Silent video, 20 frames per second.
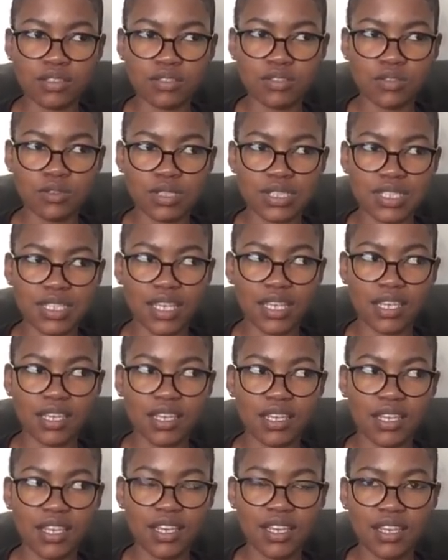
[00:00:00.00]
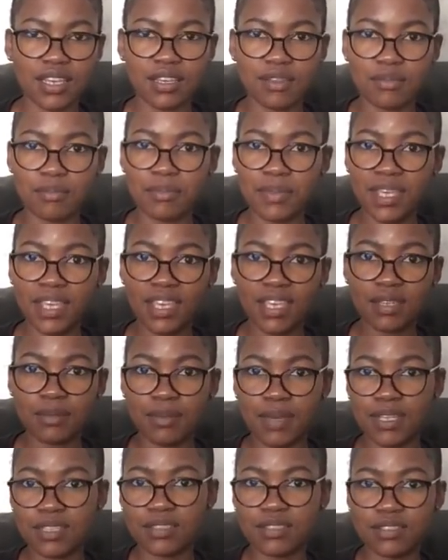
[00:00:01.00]
So it's like me
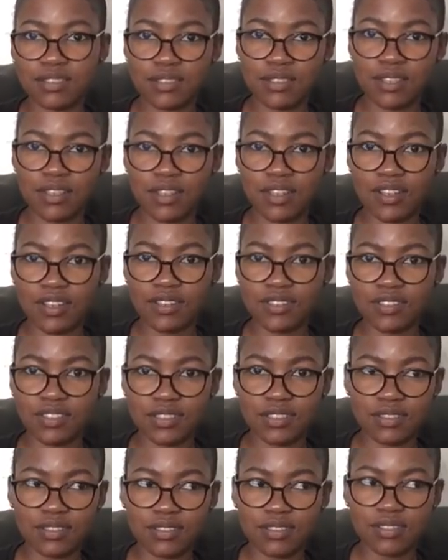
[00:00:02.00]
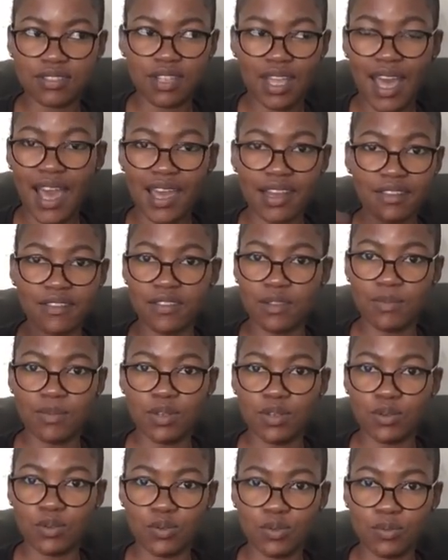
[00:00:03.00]
and my sister, just out of the
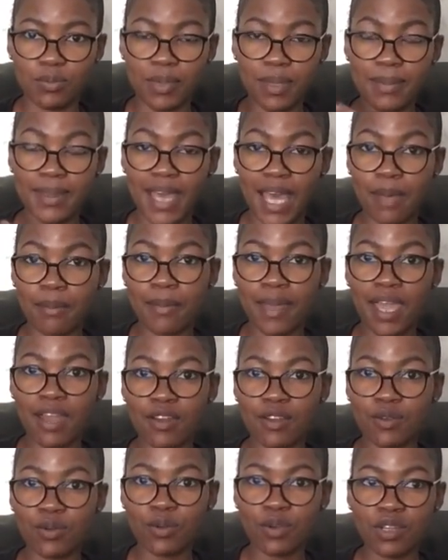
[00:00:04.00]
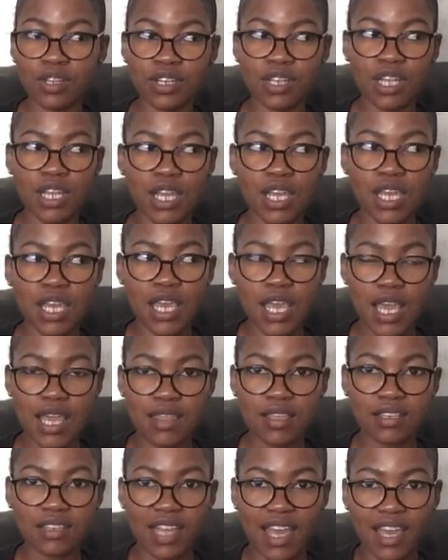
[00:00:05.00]
blue, maybe I'm paranoid,
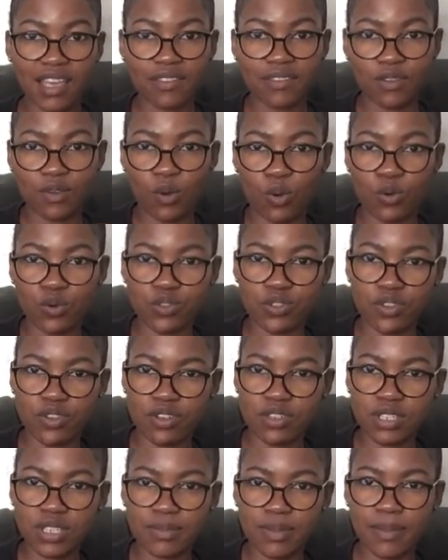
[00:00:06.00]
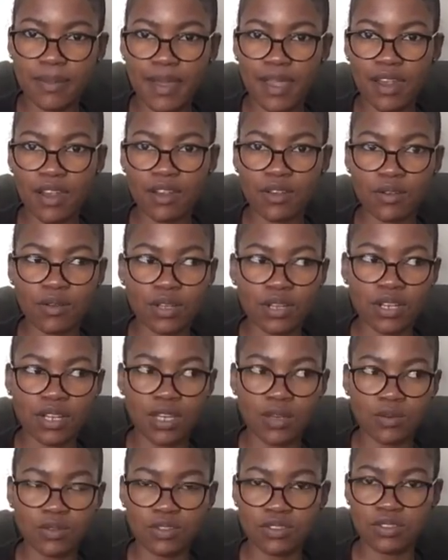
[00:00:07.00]
and then I cause her to be paranoid, and
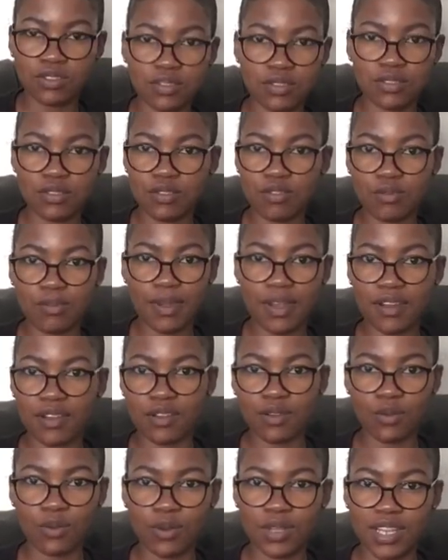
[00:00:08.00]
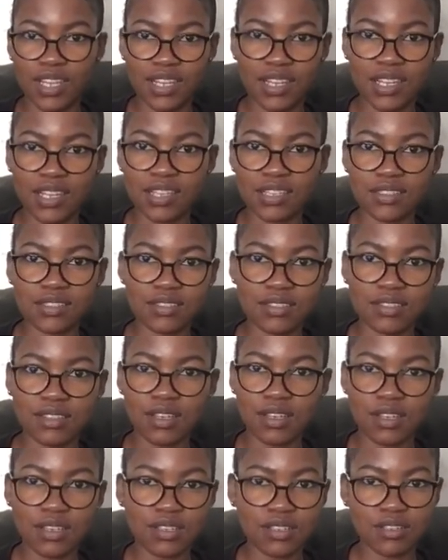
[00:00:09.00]
now we're just two paranoid idiots
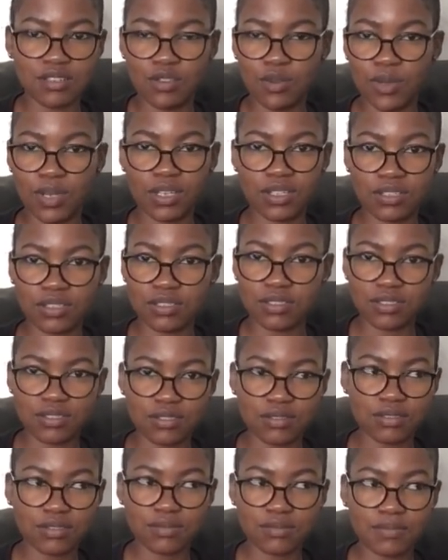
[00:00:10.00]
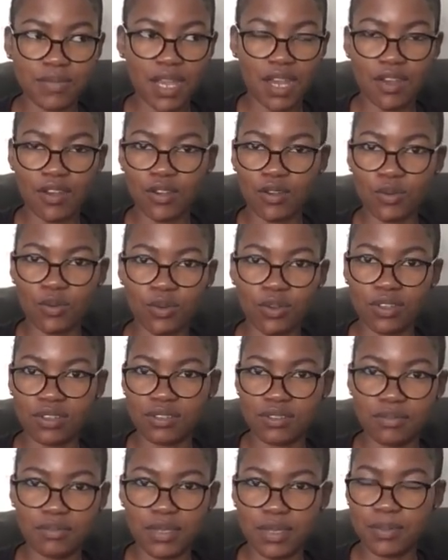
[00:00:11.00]
doing
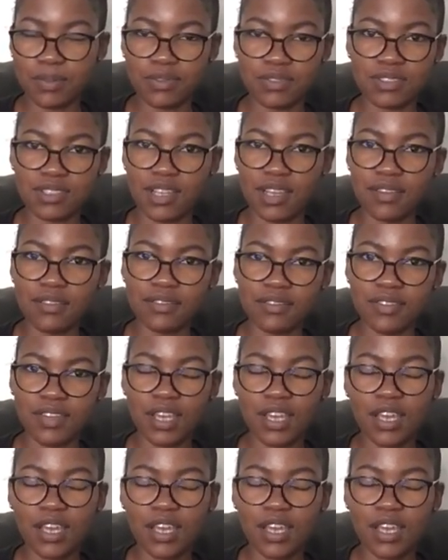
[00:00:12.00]
paranoid people stuff.